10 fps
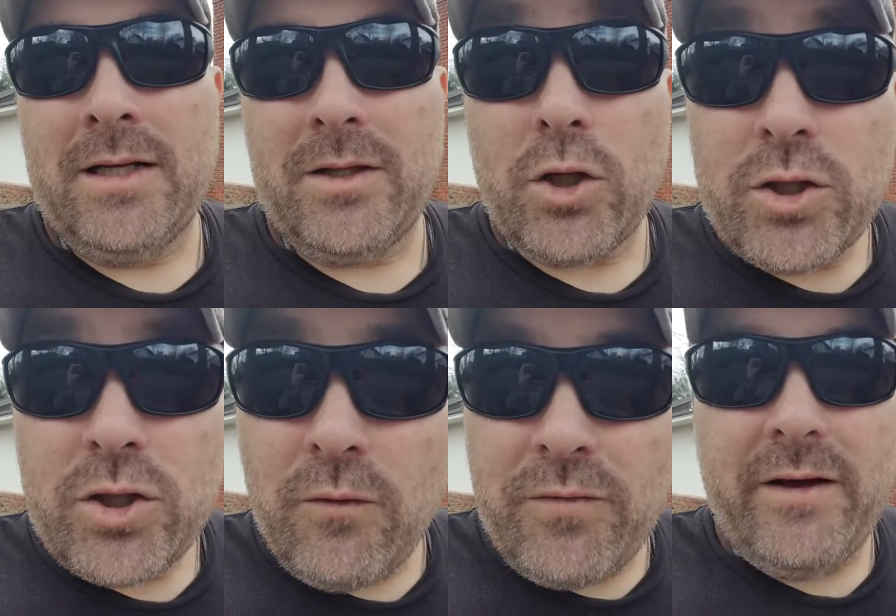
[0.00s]

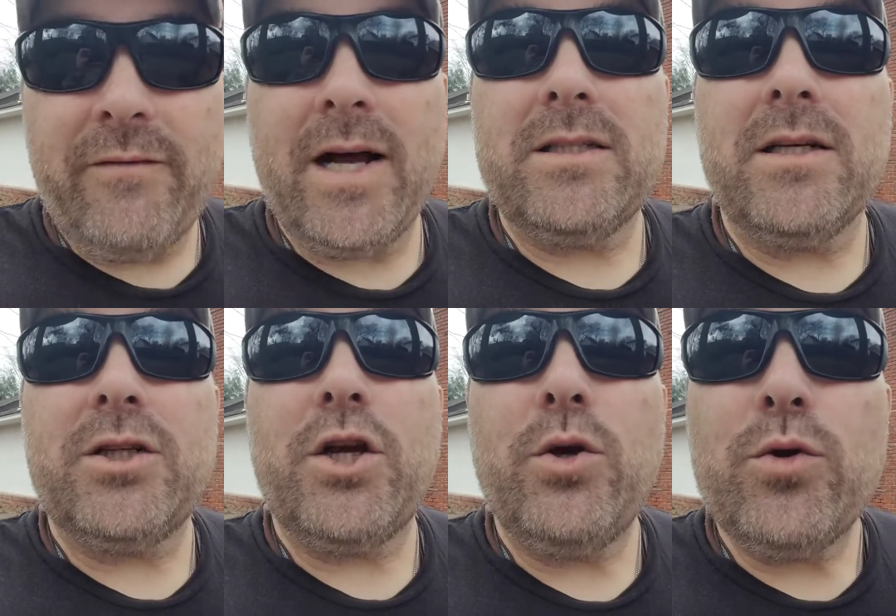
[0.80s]
They've got
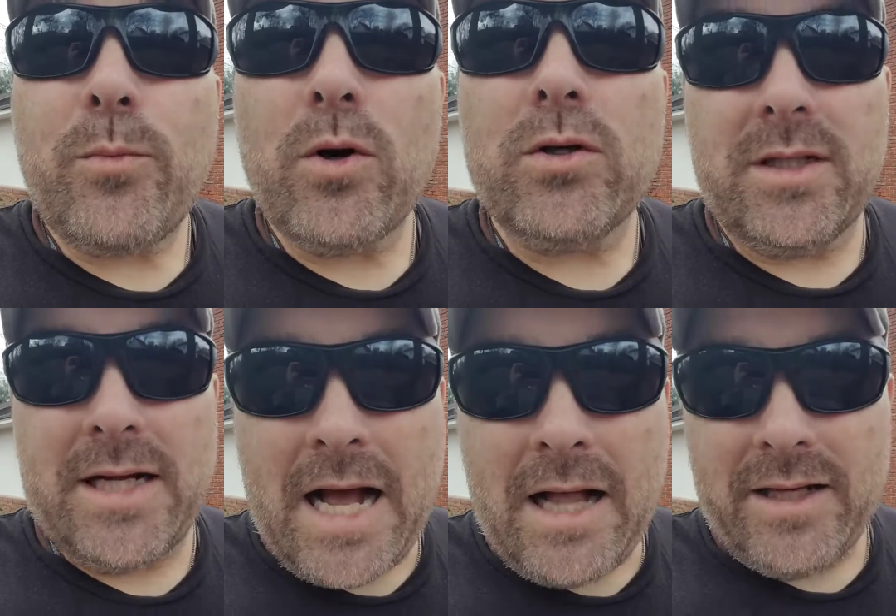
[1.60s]
such huge
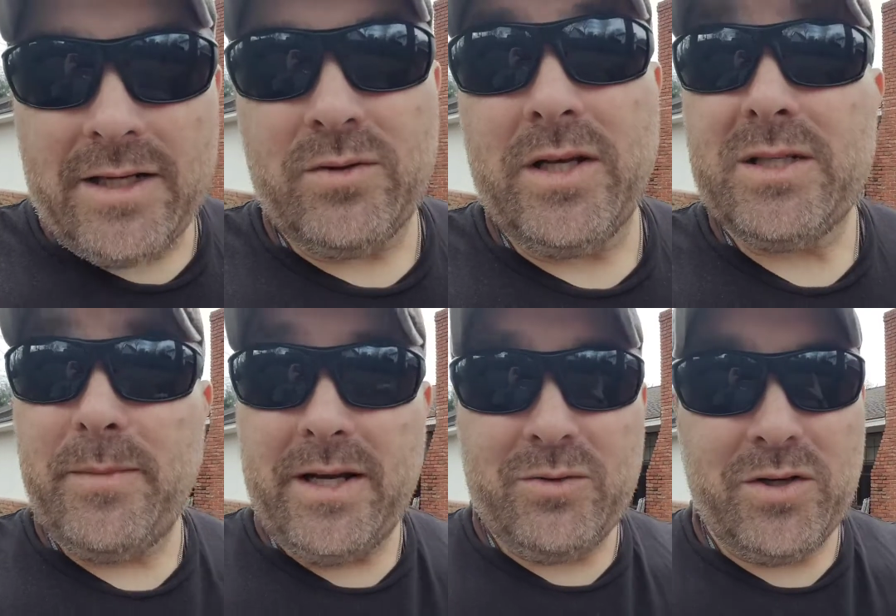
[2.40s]
personalities when they
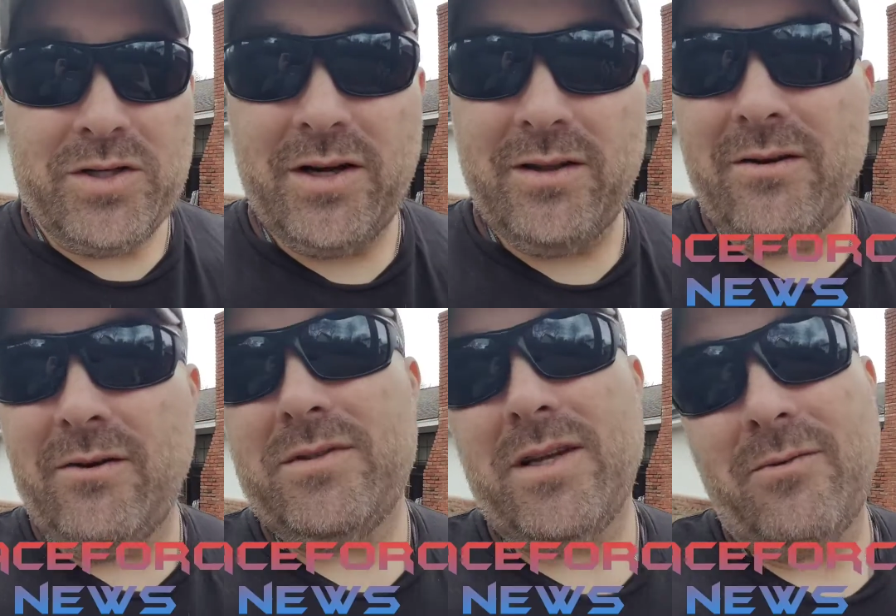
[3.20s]
speak to each other. It
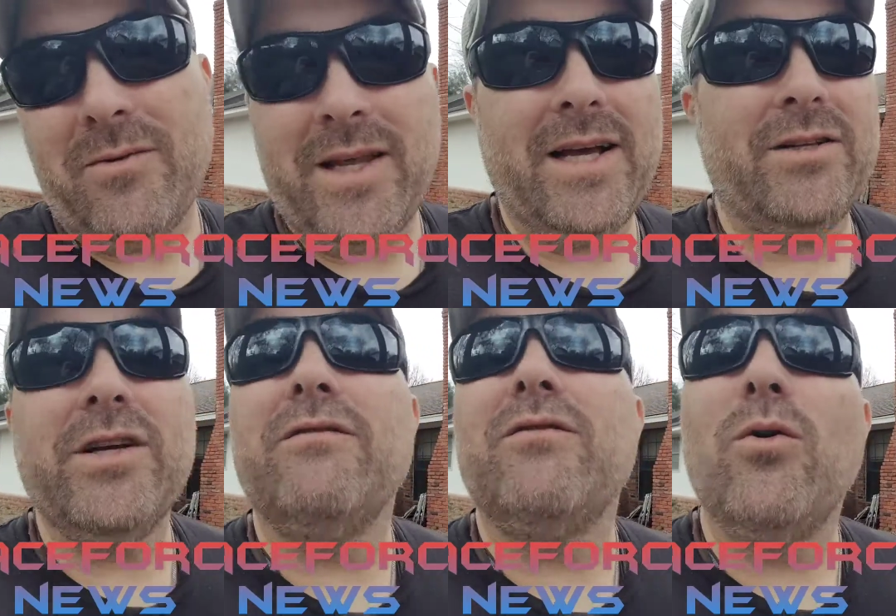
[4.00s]
was like when they had Jeff